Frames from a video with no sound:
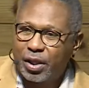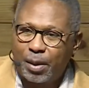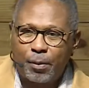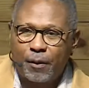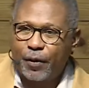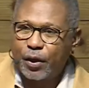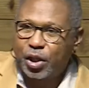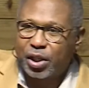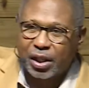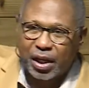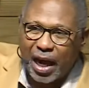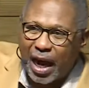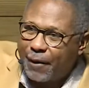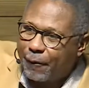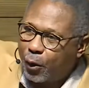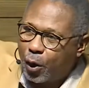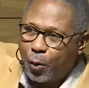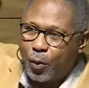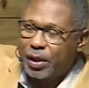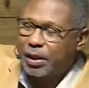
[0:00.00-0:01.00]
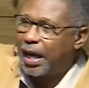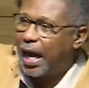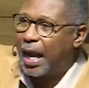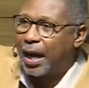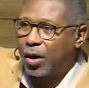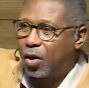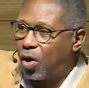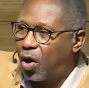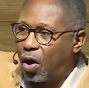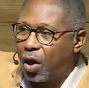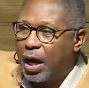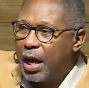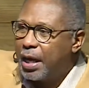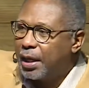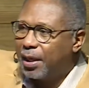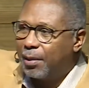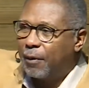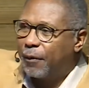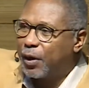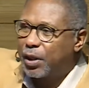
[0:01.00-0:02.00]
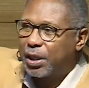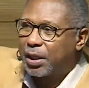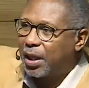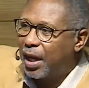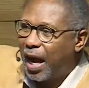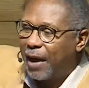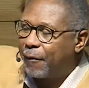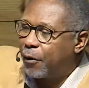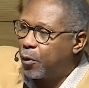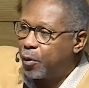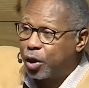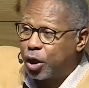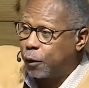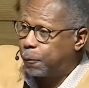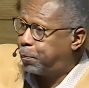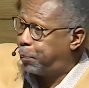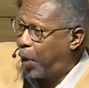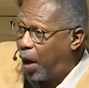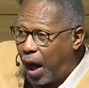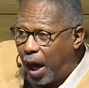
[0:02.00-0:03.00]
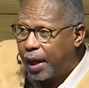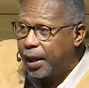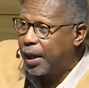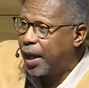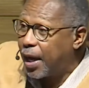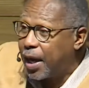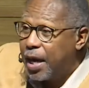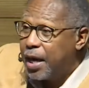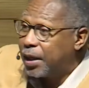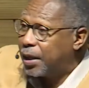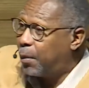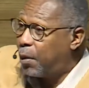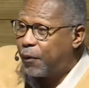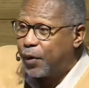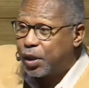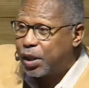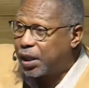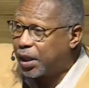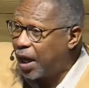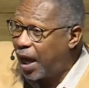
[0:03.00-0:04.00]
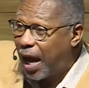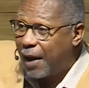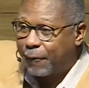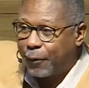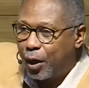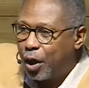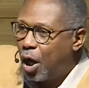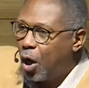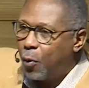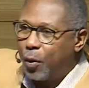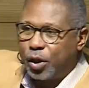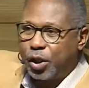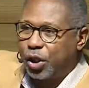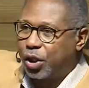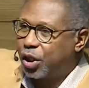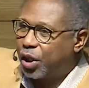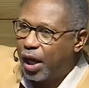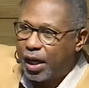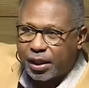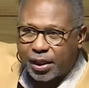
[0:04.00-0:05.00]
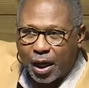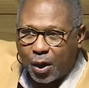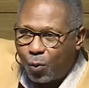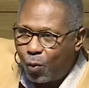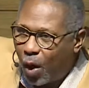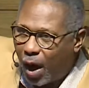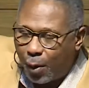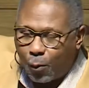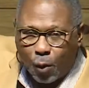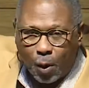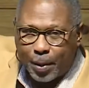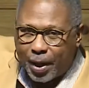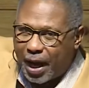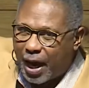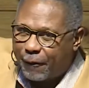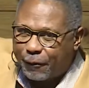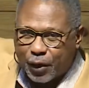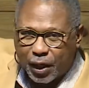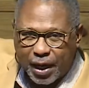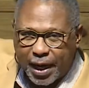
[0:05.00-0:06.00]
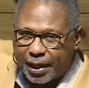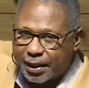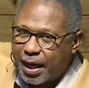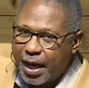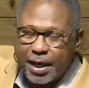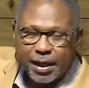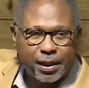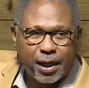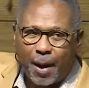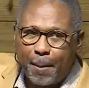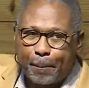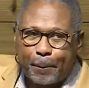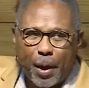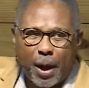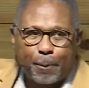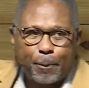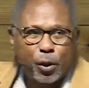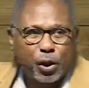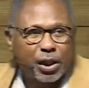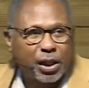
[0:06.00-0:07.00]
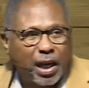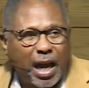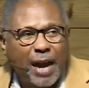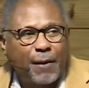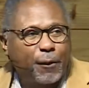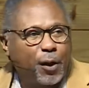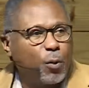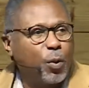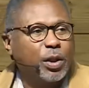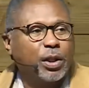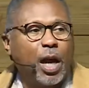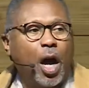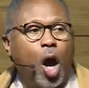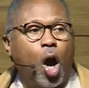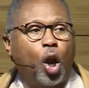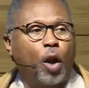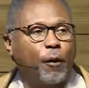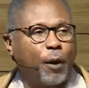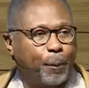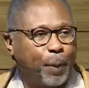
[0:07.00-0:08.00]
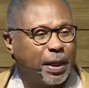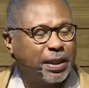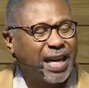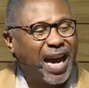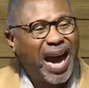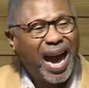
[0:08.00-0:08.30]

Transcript: Some of us, slavery was alcohol. Some of us, slavery was just partying. Some of us, slavery was just chasing one woman after the next. Some people, slavery was all over the place.